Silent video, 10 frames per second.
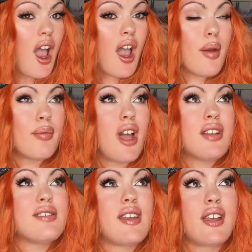I'm
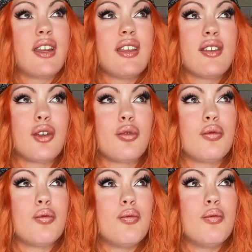not saying anything,
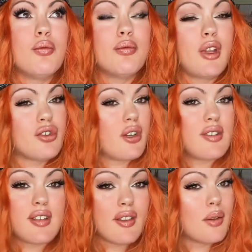I'm not trying to
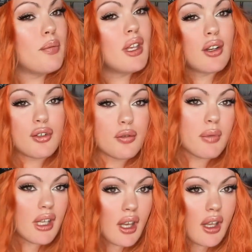say anything mean or
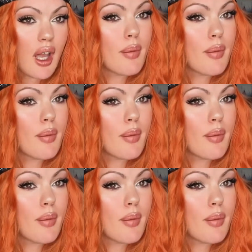demeaning.